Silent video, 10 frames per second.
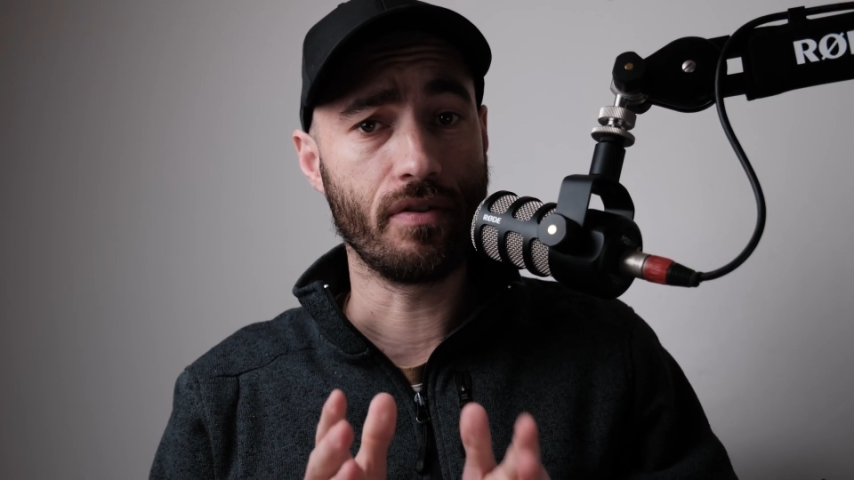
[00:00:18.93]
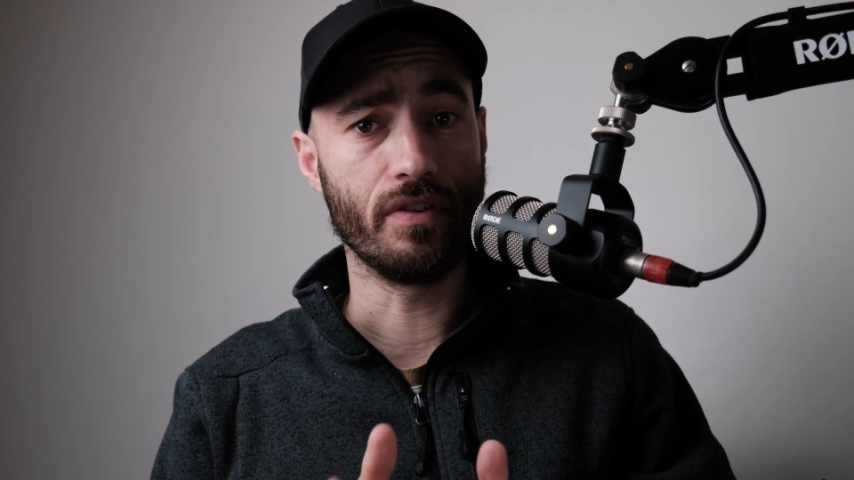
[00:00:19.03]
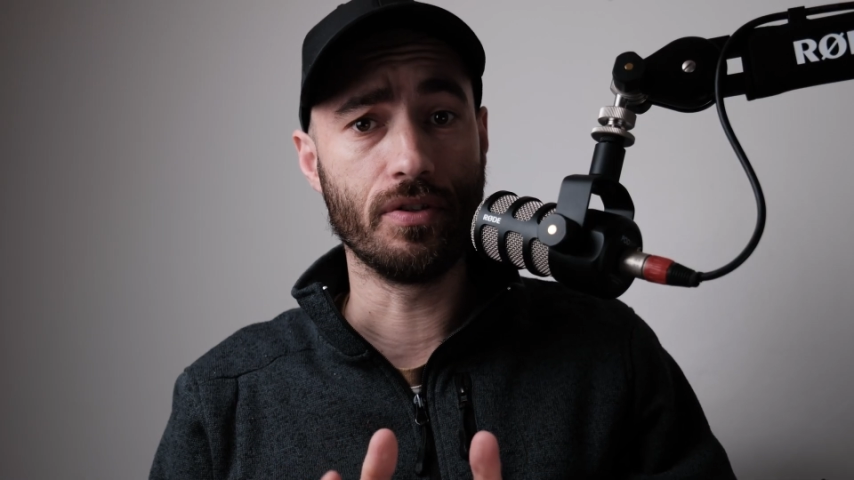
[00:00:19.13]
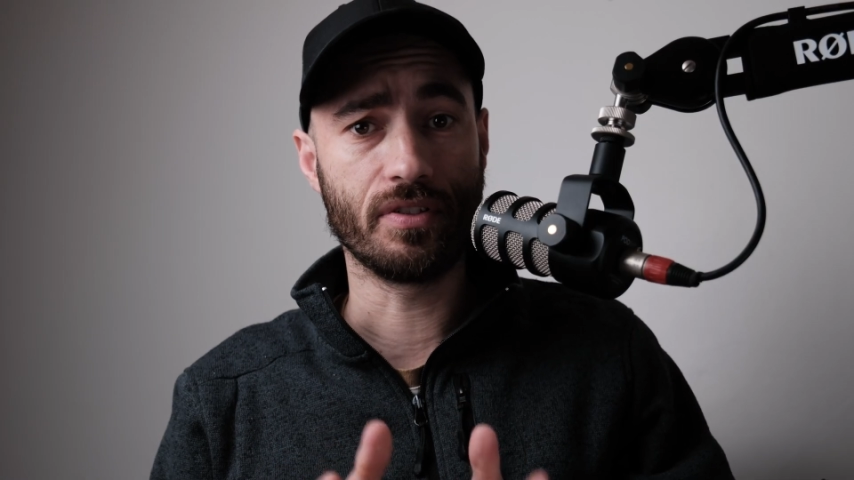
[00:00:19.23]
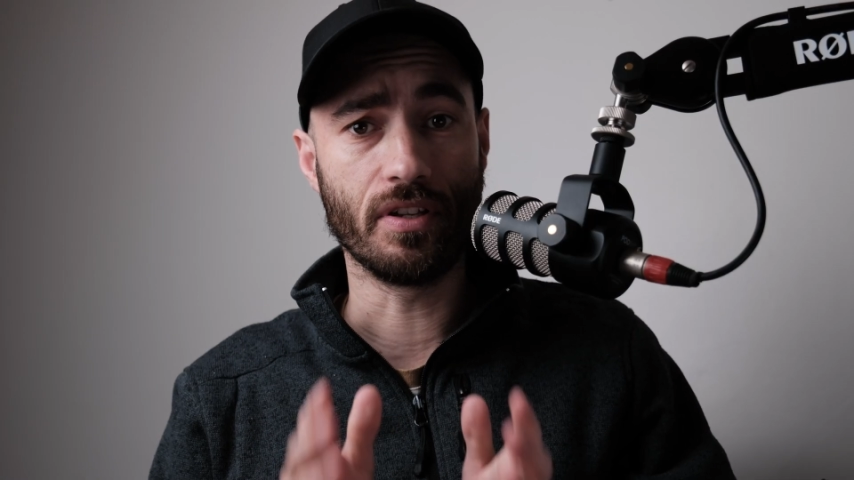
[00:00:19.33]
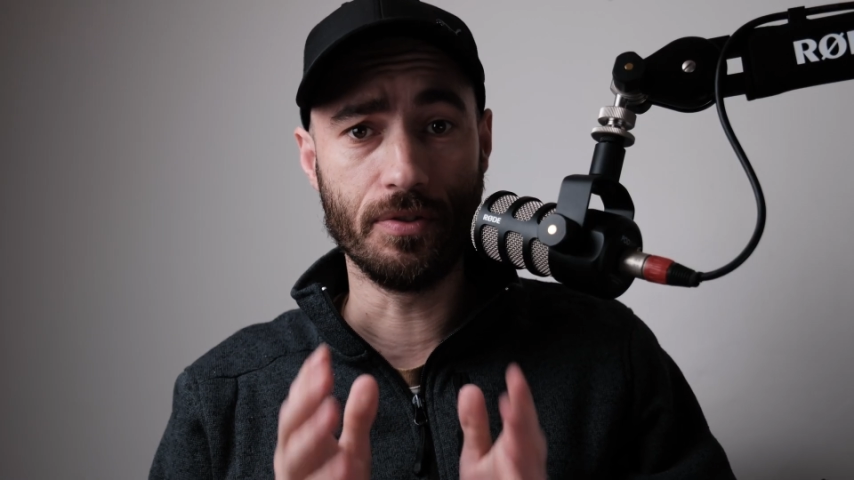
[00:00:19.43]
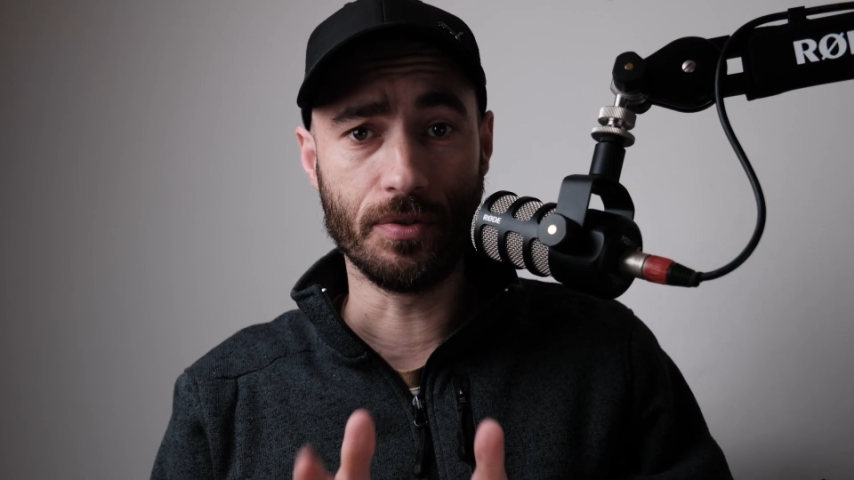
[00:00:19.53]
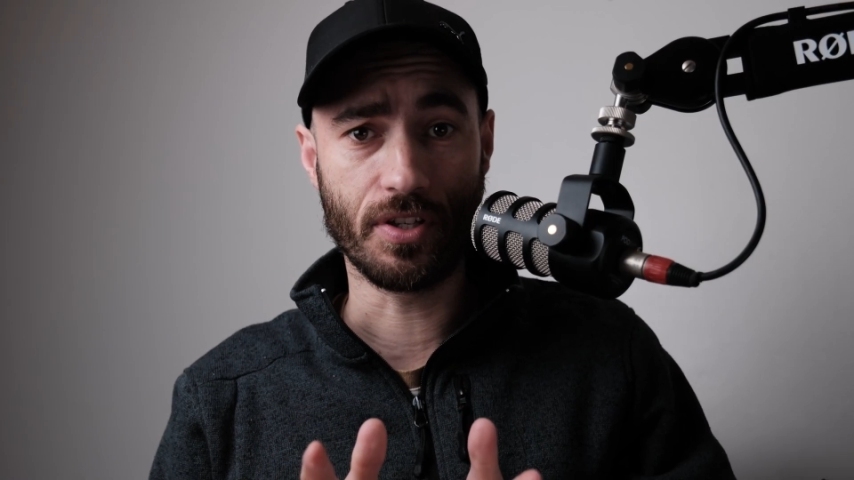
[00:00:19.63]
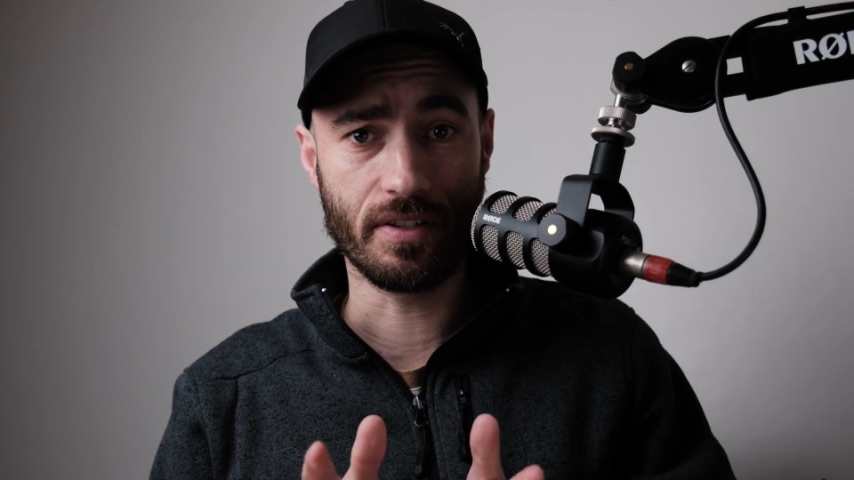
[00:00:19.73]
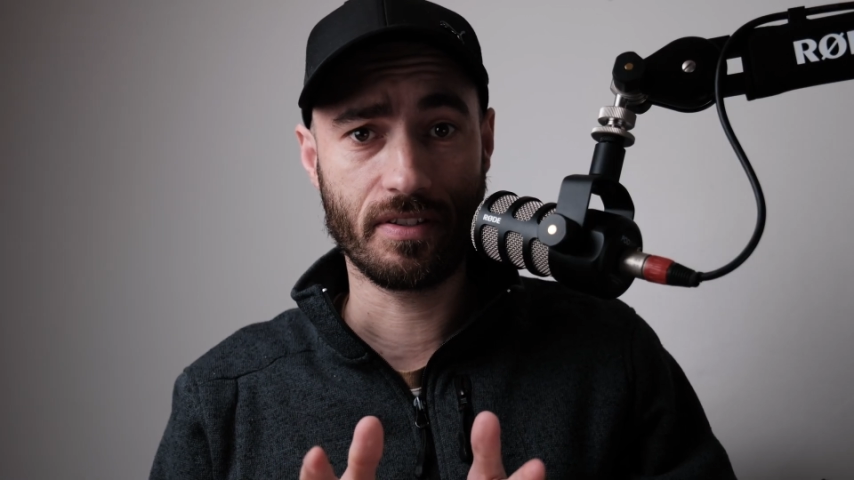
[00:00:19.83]
of those
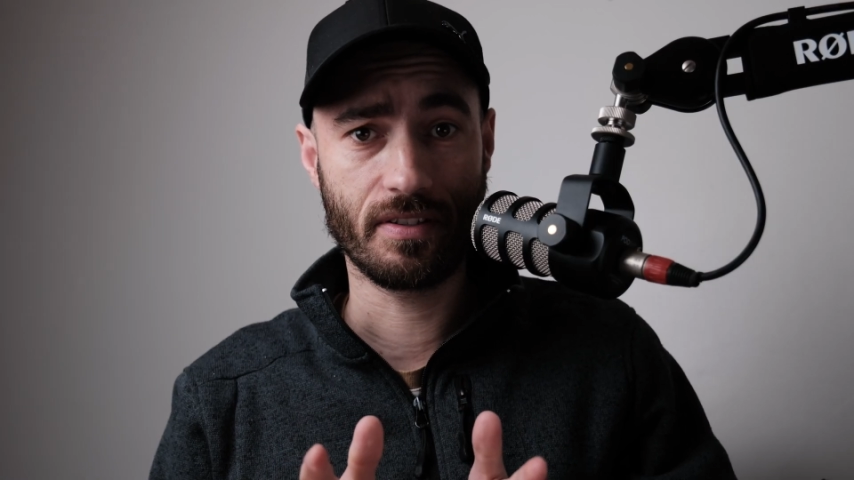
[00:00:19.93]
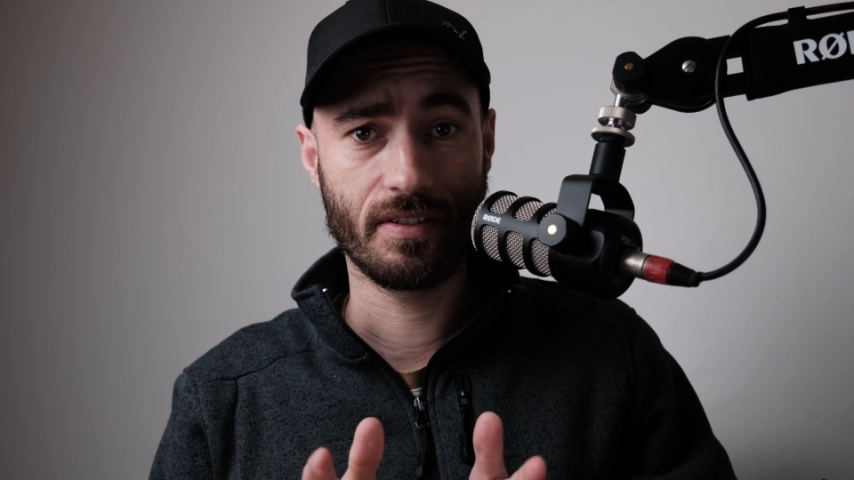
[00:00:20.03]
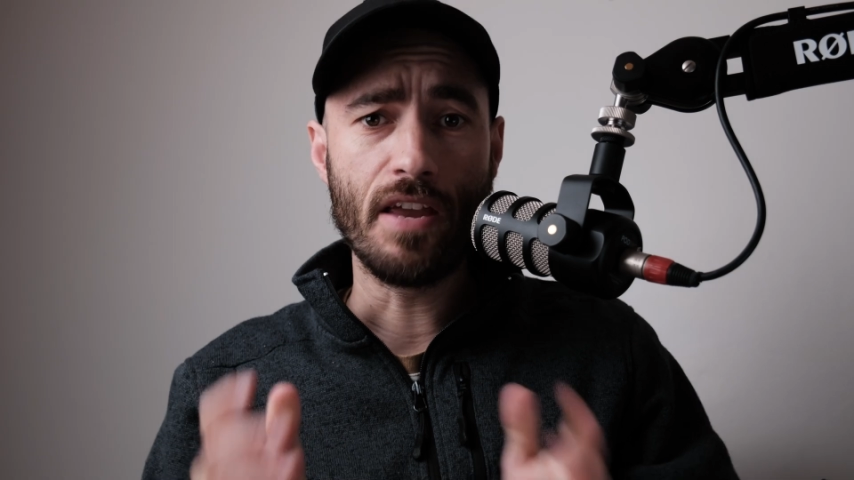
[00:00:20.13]
solutions.